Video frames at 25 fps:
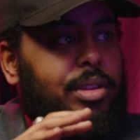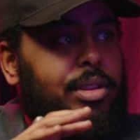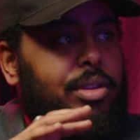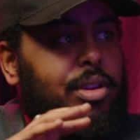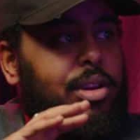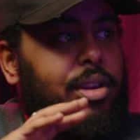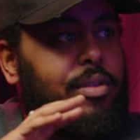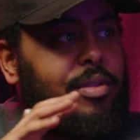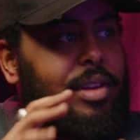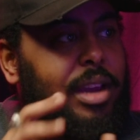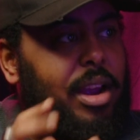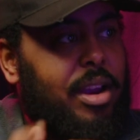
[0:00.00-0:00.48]
Not
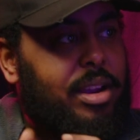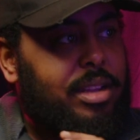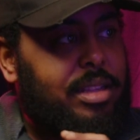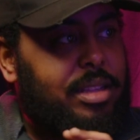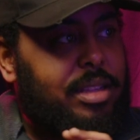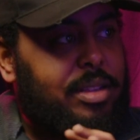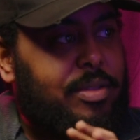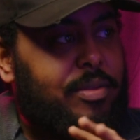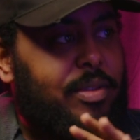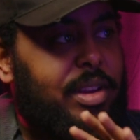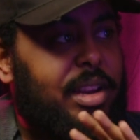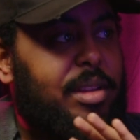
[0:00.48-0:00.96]
enough character
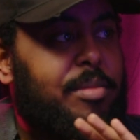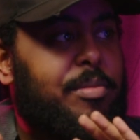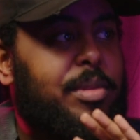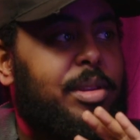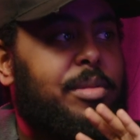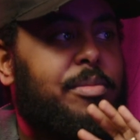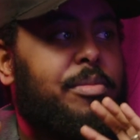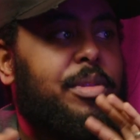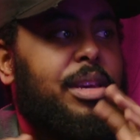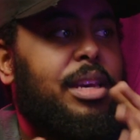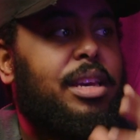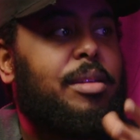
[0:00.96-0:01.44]

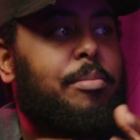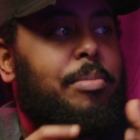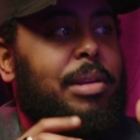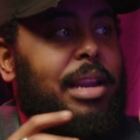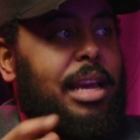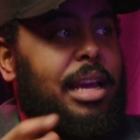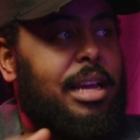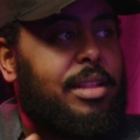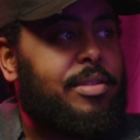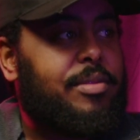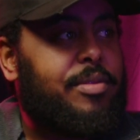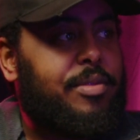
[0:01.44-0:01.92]
development being
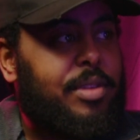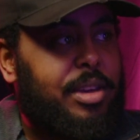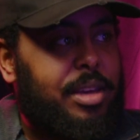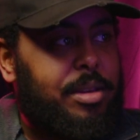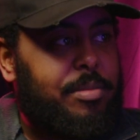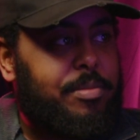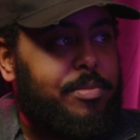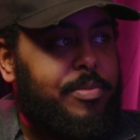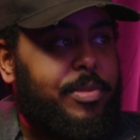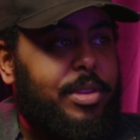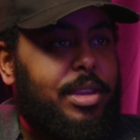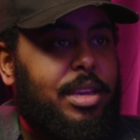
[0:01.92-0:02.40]
planned for
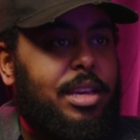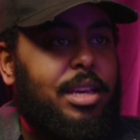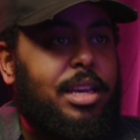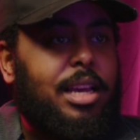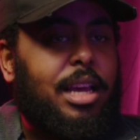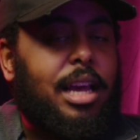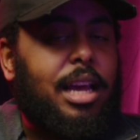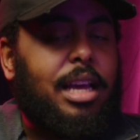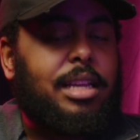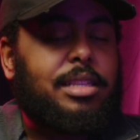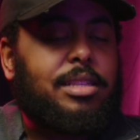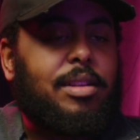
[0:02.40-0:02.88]
him
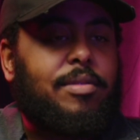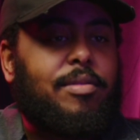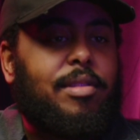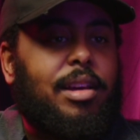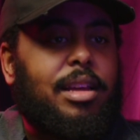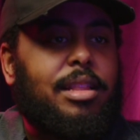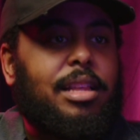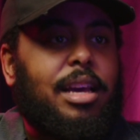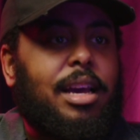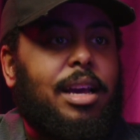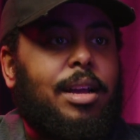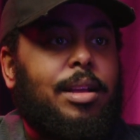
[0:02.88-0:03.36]
and stuff
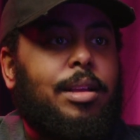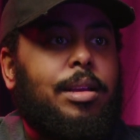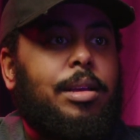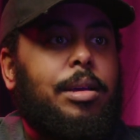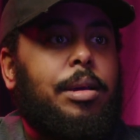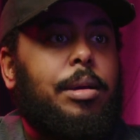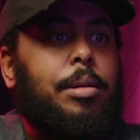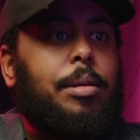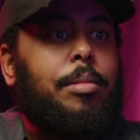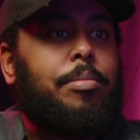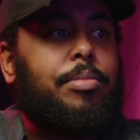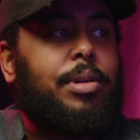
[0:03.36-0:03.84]
like that.
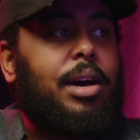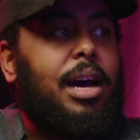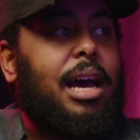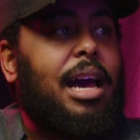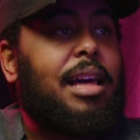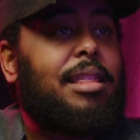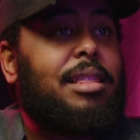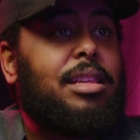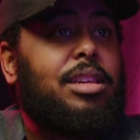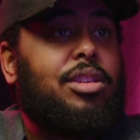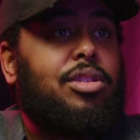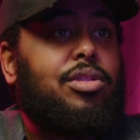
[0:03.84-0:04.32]
But
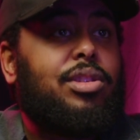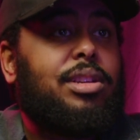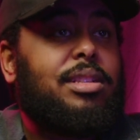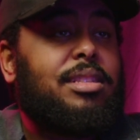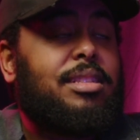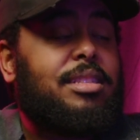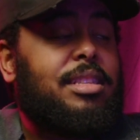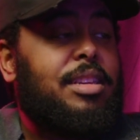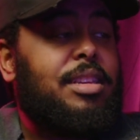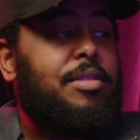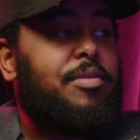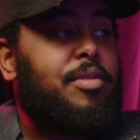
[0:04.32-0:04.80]
I think you can
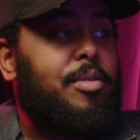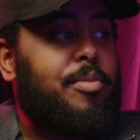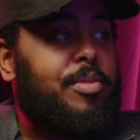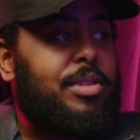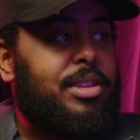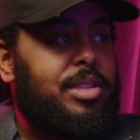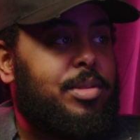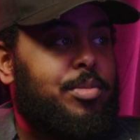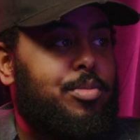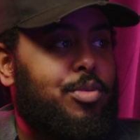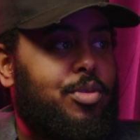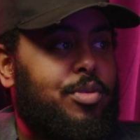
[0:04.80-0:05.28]
see from
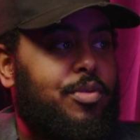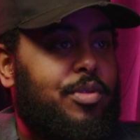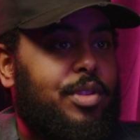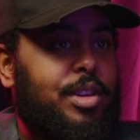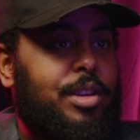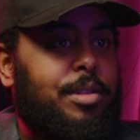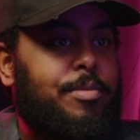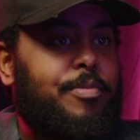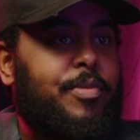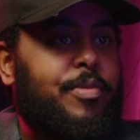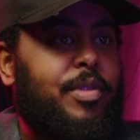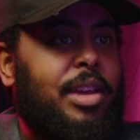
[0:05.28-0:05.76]
this
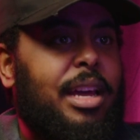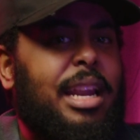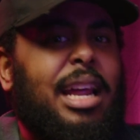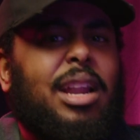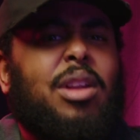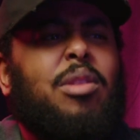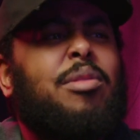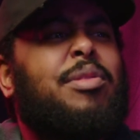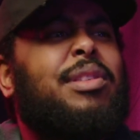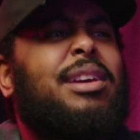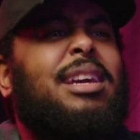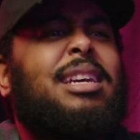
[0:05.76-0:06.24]
movie, and I
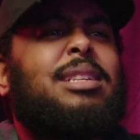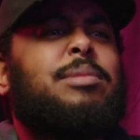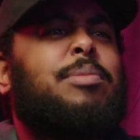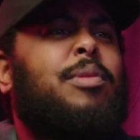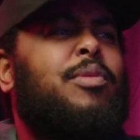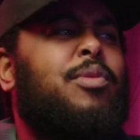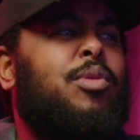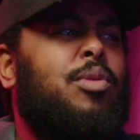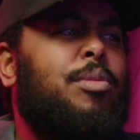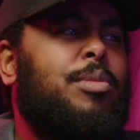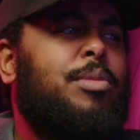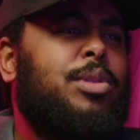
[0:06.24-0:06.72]
don't think his
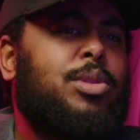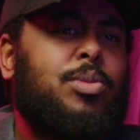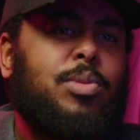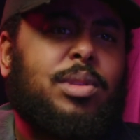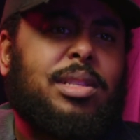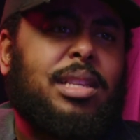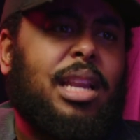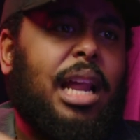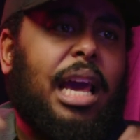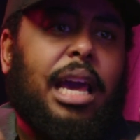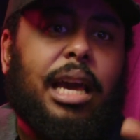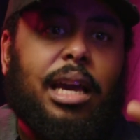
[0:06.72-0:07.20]
performance
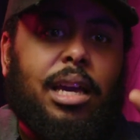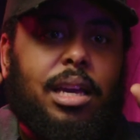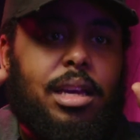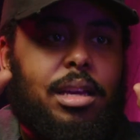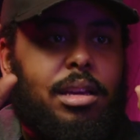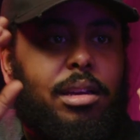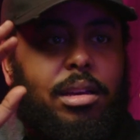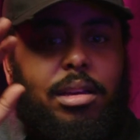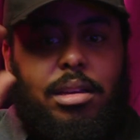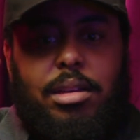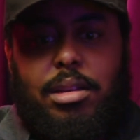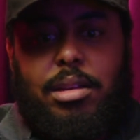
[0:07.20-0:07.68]
was
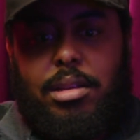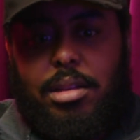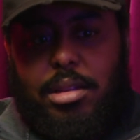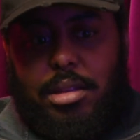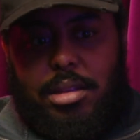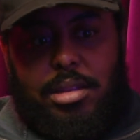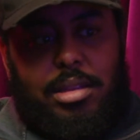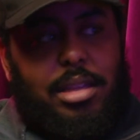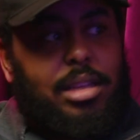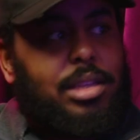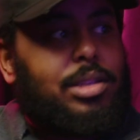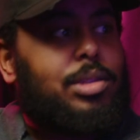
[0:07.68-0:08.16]

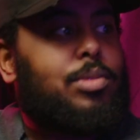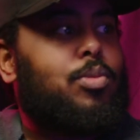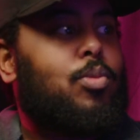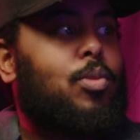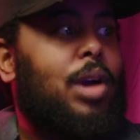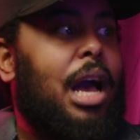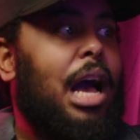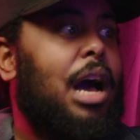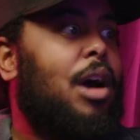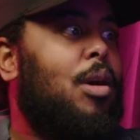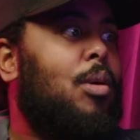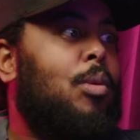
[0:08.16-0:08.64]
this
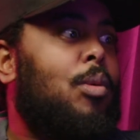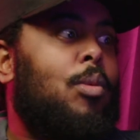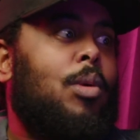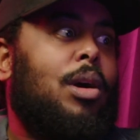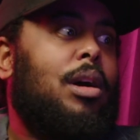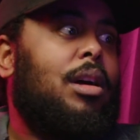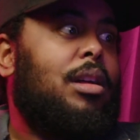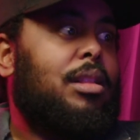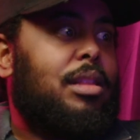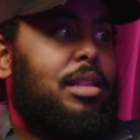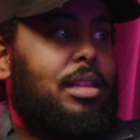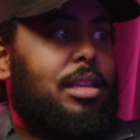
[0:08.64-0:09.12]

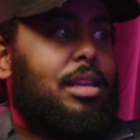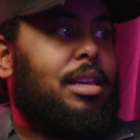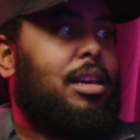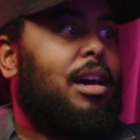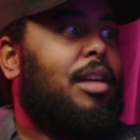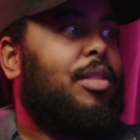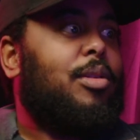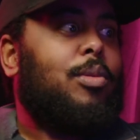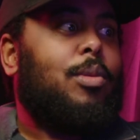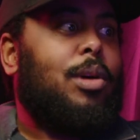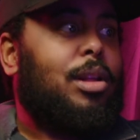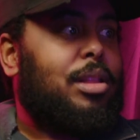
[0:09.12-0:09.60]

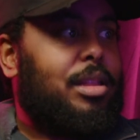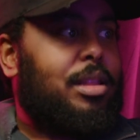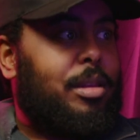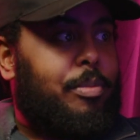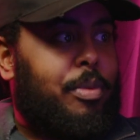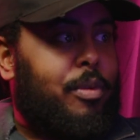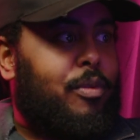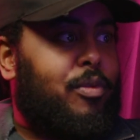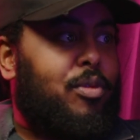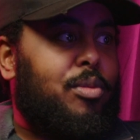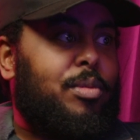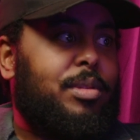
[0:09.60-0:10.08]
otherworldly
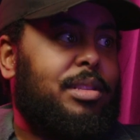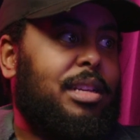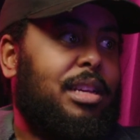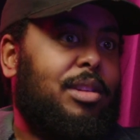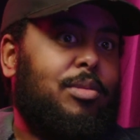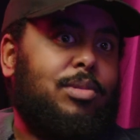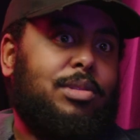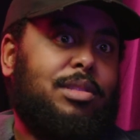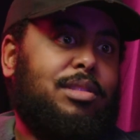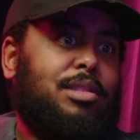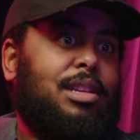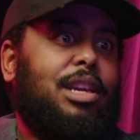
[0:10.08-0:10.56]
performance, it
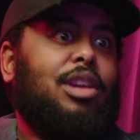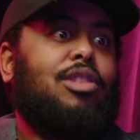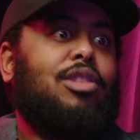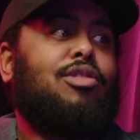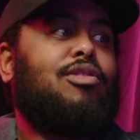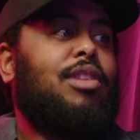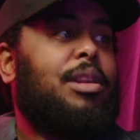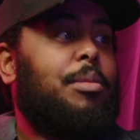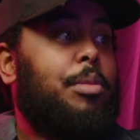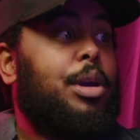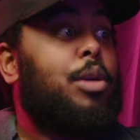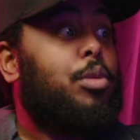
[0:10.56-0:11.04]
was
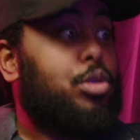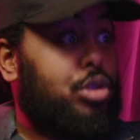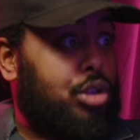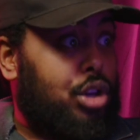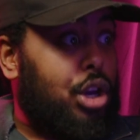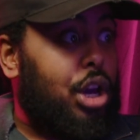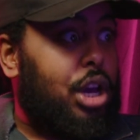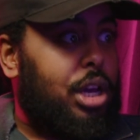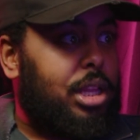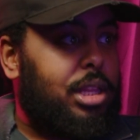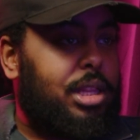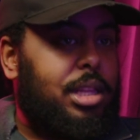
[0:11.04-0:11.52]
incredible. It was
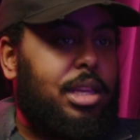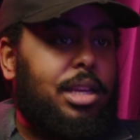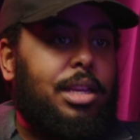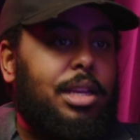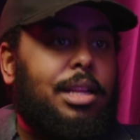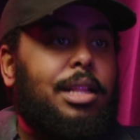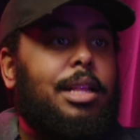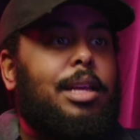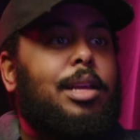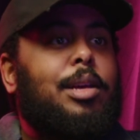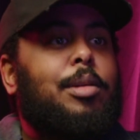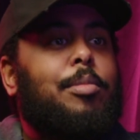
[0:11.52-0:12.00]
good,
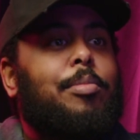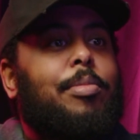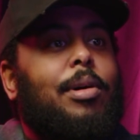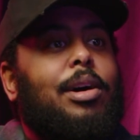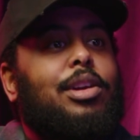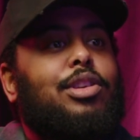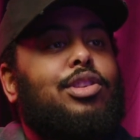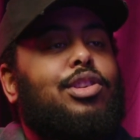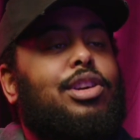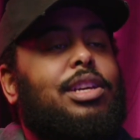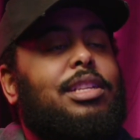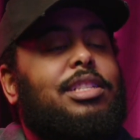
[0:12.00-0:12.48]

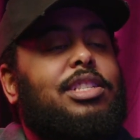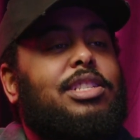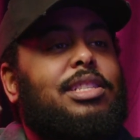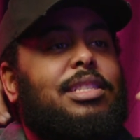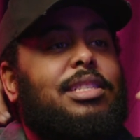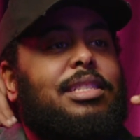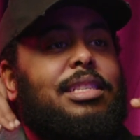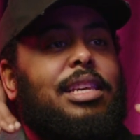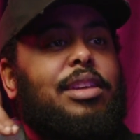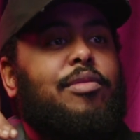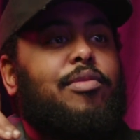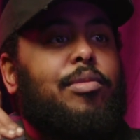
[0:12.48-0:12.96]
but you can just
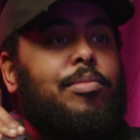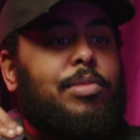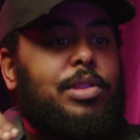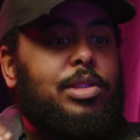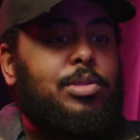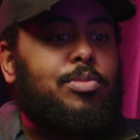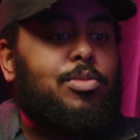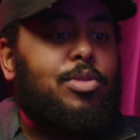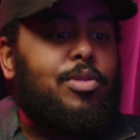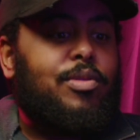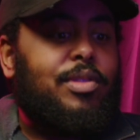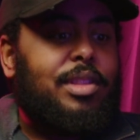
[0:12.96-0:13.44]
see from
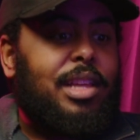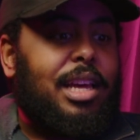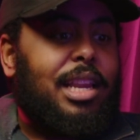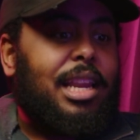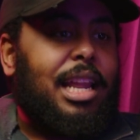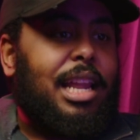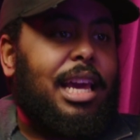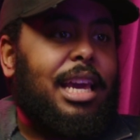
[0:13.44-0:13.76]
this movie that